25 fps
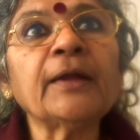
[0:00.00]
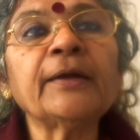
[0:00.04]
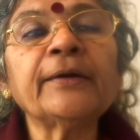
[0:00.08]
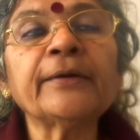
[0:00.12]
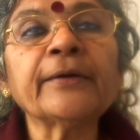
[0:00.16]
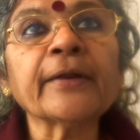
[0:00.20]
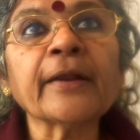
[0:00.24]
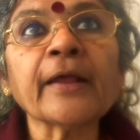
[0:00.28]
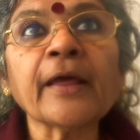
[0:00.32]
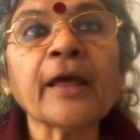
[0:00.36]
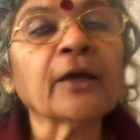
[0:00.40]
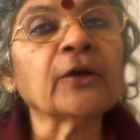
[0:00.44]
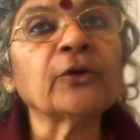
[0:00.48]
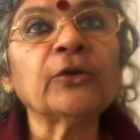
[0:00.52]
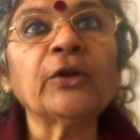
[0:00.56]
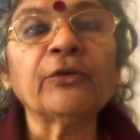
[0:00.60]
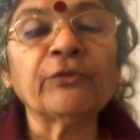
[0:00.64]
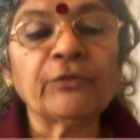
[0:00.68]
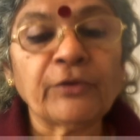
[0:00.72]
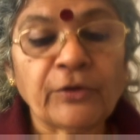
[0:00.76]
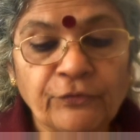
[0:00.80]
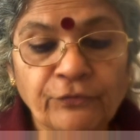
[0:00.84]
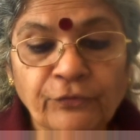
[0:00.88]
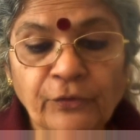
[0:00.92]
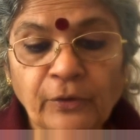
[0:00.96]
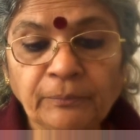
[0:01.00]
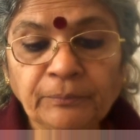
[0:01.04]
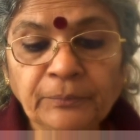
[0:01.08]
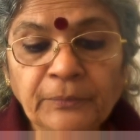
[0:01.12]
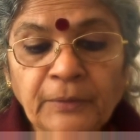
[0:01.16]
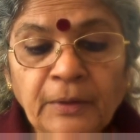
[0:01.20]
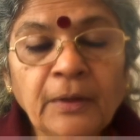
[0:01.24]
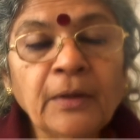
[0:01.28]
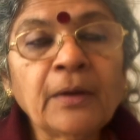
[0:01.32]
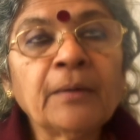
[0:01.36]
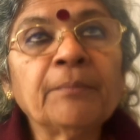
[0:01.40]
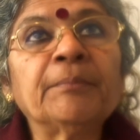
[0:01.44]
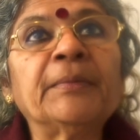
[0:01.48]
triangular waveform,
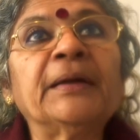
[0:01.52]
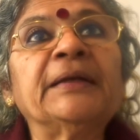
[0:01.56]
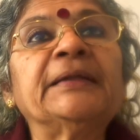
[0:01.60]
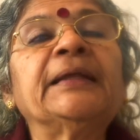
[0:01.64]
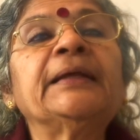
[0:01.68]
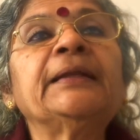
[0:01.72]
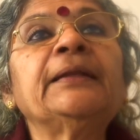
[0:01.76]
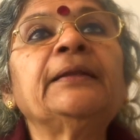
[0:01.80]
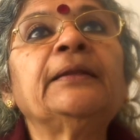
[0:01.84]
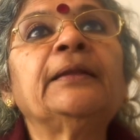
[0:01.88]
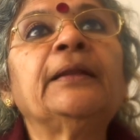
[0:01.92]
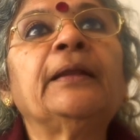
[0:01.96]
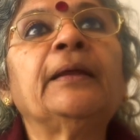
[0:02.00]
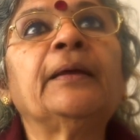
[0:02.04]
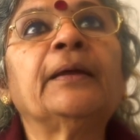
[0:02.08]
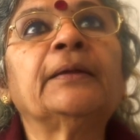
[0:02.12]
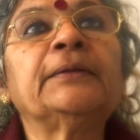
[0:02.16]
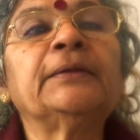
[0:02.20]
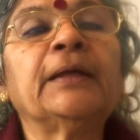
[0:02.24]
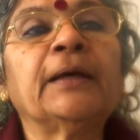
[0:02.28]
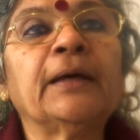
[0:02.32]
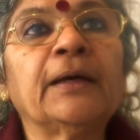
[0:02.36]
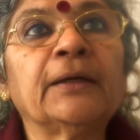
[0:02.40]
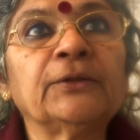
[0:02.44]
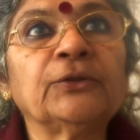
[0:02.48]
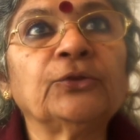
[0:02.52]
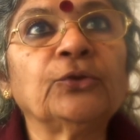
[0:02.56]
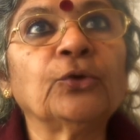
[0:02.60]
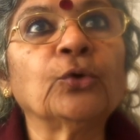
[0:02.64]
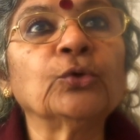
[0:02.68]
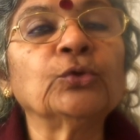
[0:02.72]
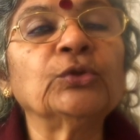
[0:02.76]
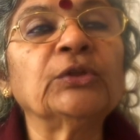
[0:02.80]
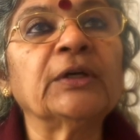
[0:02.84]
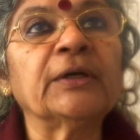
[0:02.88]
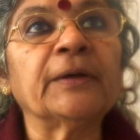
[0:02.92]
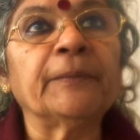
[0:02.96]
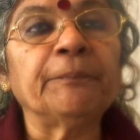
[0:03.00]
but then
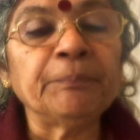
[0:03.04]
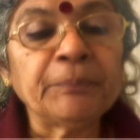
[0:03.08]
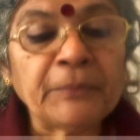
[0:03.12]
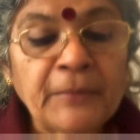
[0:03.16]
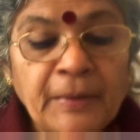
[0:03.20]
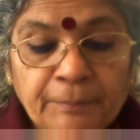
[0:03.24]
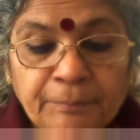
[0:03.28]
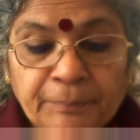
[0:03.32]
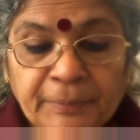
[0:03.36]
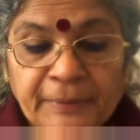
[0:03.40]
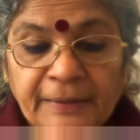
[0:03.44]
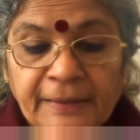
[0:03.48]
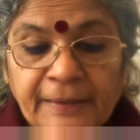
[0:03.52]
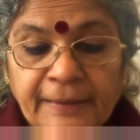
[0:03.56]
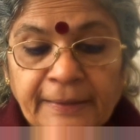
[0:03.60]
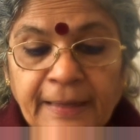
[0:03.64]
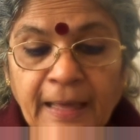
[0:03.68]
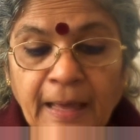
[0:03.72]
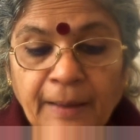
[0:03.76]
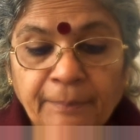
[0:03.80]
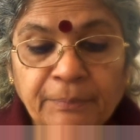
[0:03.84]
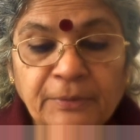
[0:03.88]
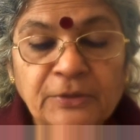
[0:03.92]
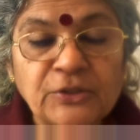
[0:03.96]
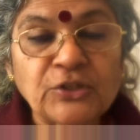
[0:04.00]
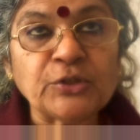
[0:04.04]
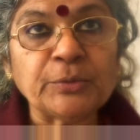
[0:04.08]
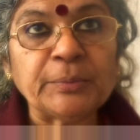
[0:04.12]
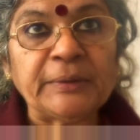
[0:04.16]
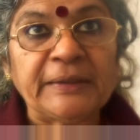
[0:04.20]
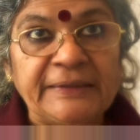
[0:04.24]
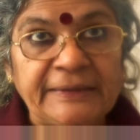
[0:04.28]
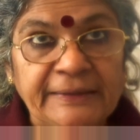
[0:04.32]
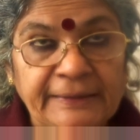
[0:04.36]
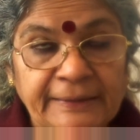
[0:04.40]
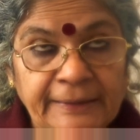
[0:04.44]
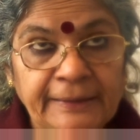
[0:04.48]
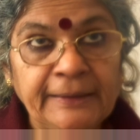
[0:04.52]
though the period happens to
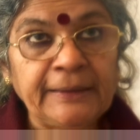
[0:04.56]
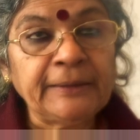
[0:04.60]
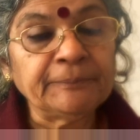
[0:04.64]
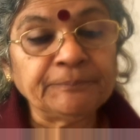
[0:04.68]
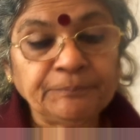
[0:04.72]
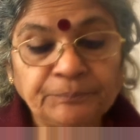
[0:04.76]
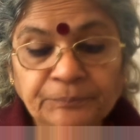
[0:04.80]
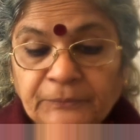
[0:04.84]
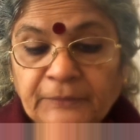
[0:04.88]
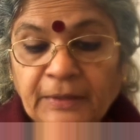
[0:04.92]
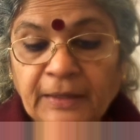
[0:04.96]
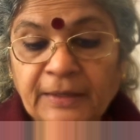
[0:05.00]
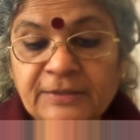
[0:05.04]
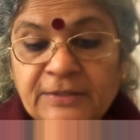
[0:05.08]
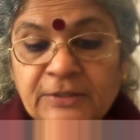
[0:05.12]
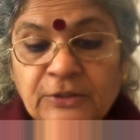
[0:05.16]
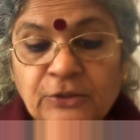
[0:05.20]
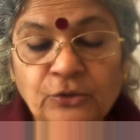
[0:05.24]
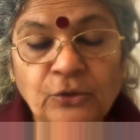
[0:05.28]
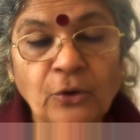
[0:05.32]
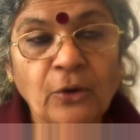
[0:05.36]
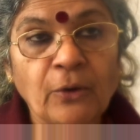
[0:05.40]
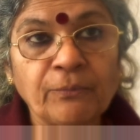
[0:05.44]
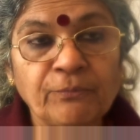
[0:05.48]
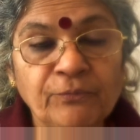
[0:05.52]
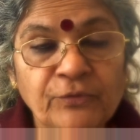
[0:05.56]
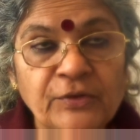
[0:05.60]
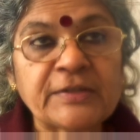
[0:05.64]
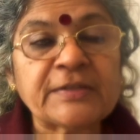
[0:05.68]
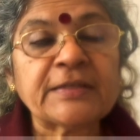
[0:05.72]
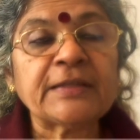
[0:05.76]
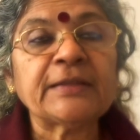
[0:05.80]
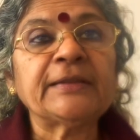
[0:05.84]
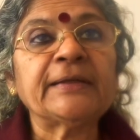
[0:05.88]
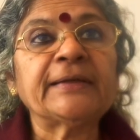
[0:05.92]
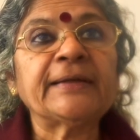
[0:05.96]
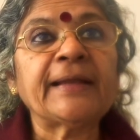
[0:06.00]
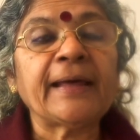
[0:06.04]
be t, as is obvious
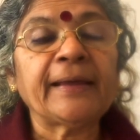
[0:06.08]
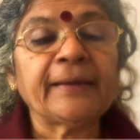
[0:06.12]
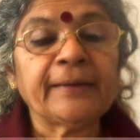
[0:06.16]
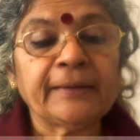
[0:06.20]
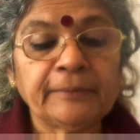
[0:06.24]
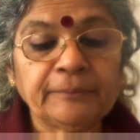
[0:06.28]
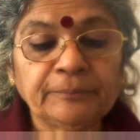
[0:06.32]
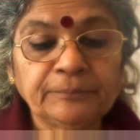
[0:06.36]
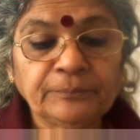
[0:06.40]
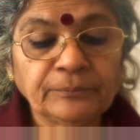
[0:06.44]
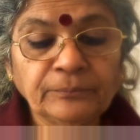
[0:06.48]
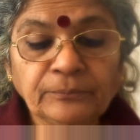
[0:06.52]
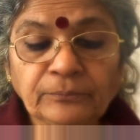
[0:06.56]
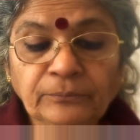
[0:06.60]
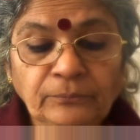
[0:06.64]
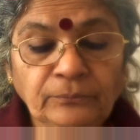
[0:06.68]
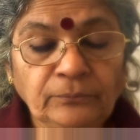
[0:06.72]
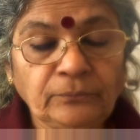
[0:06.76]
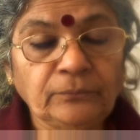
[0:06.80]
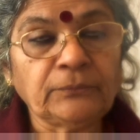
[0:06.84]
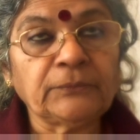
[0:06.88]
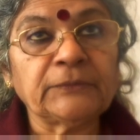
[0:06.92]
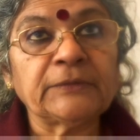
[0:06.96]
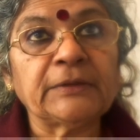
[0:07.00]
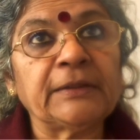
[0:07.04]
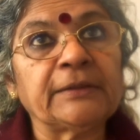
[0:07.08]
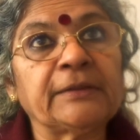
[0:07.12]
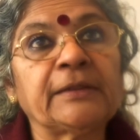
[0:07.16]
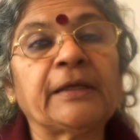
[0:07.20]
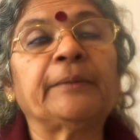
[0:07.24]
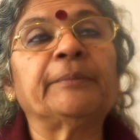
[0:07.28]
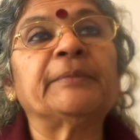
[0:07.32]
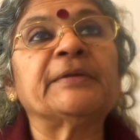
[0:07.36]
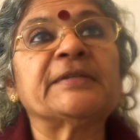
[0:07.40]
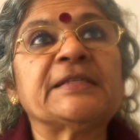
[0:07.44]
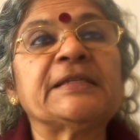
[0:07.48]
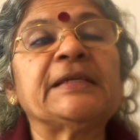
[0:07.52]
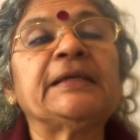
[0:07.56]
in the diagram, it
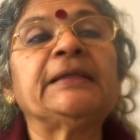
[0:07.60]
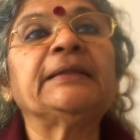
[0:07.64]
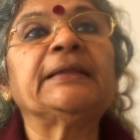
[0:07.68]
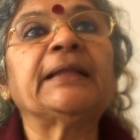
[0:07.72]
can be seen